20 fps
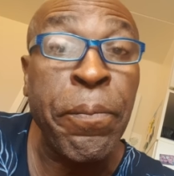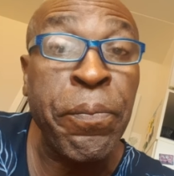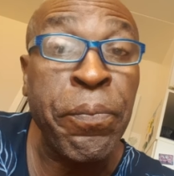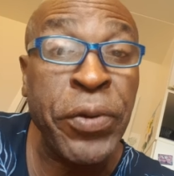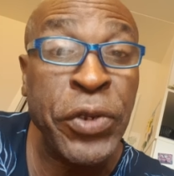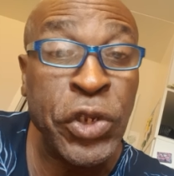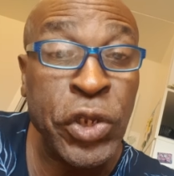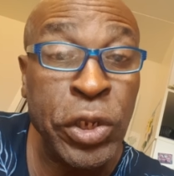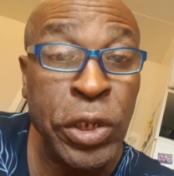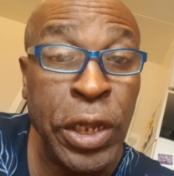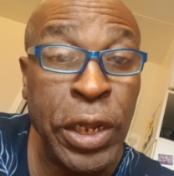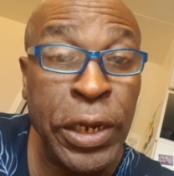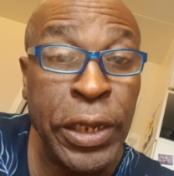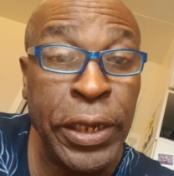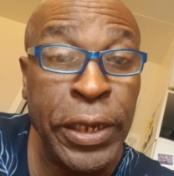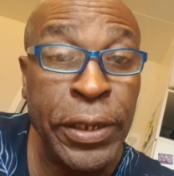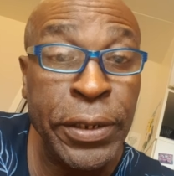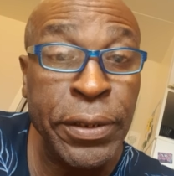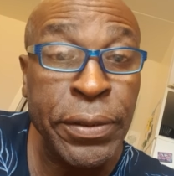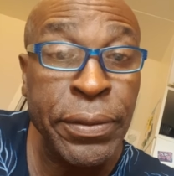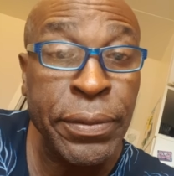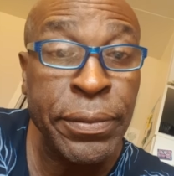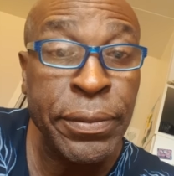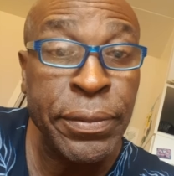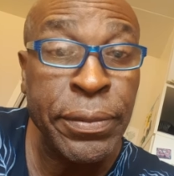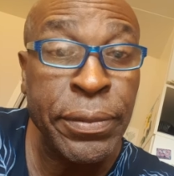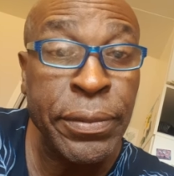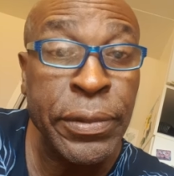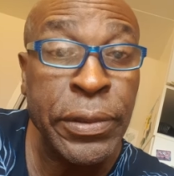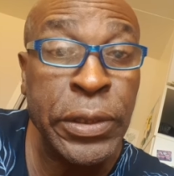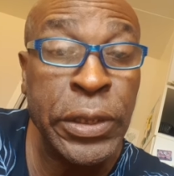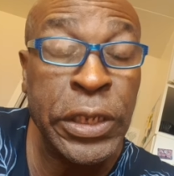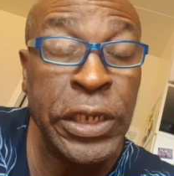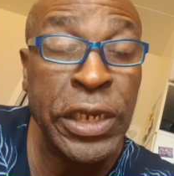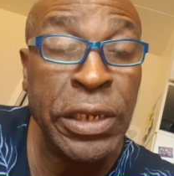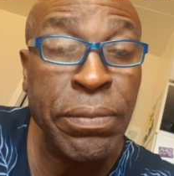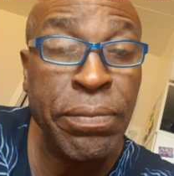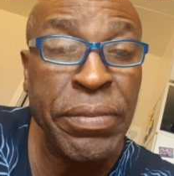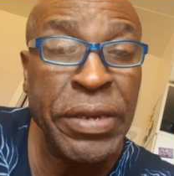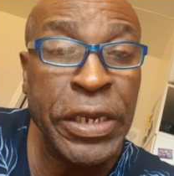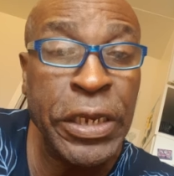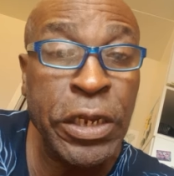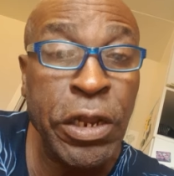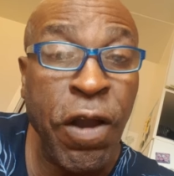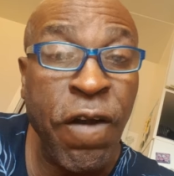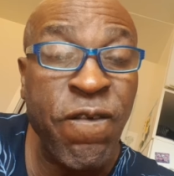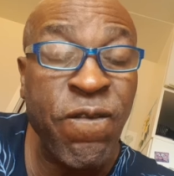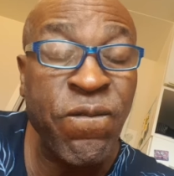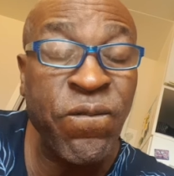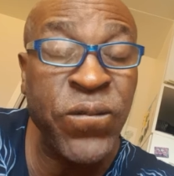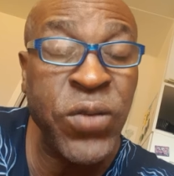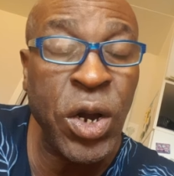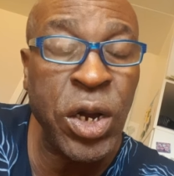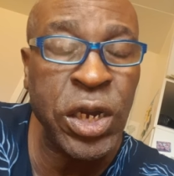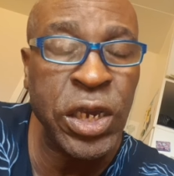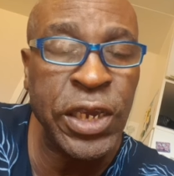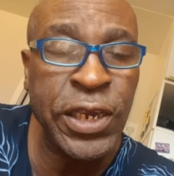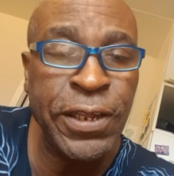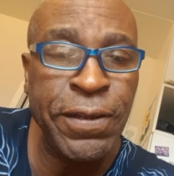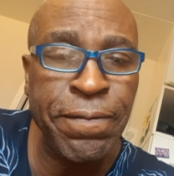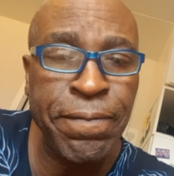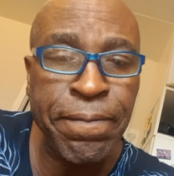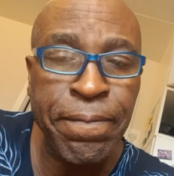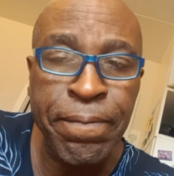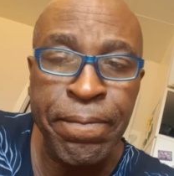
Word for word: Piss it in. send me the fucking